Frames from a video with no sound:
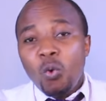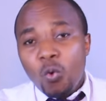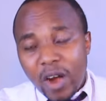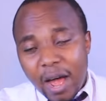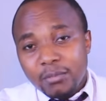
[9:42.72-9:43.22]

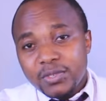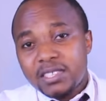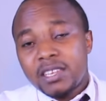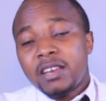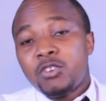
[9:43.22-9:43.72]

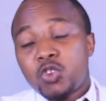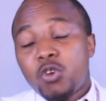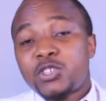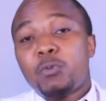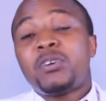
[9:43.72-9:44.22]
grams,
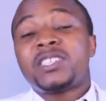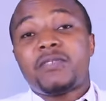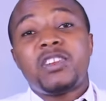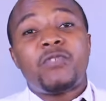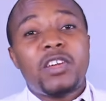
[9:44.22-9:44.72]

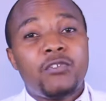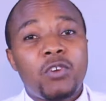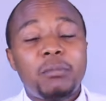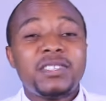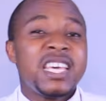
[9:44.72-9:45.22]
0.75
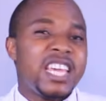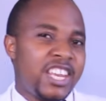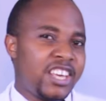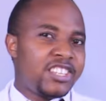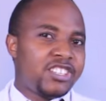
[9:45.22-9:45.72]
grams
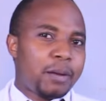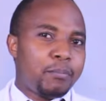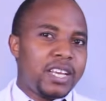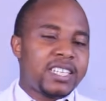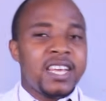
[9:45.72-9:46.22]
in each
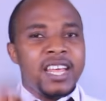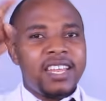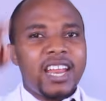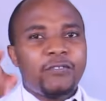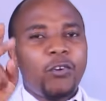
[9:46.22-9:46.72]
tablet.
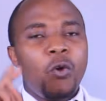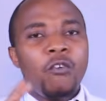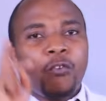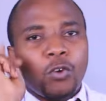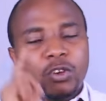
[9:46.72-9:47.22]
Therefore,
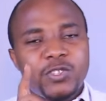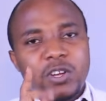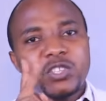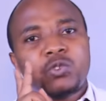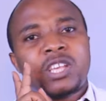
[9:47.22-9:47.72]
for those
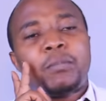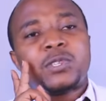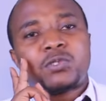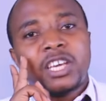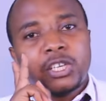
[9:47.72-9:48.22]
ones, you're
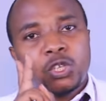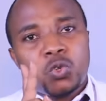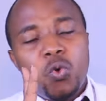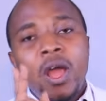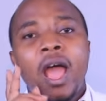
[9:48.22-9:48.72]
supposed to take
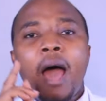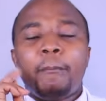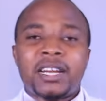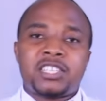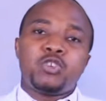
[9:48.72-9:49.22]
2,
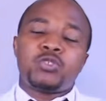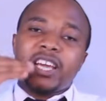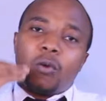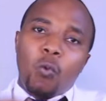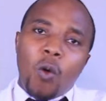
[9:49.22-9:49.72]
but you
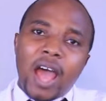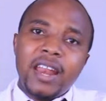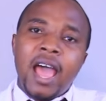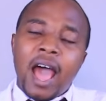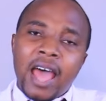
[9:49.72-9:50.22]
take
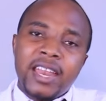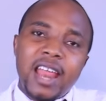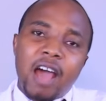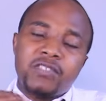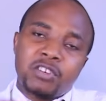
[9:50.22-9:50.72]
1, and
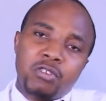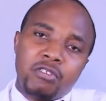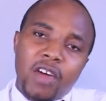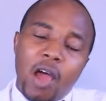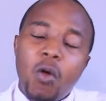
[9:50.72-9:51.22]
then after
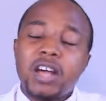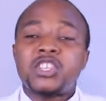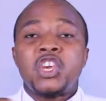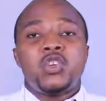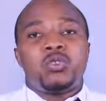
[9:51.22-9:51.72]
12
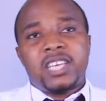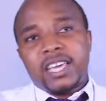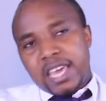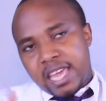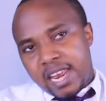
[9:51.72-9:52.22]
hours, you
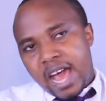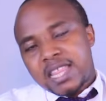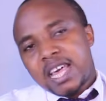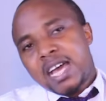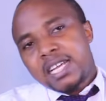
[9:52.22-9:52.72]
take
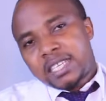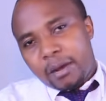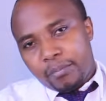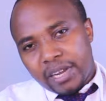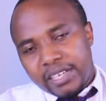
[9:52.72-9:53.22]
another
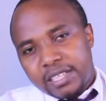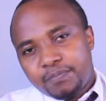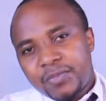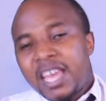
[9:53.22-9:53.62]
tablet.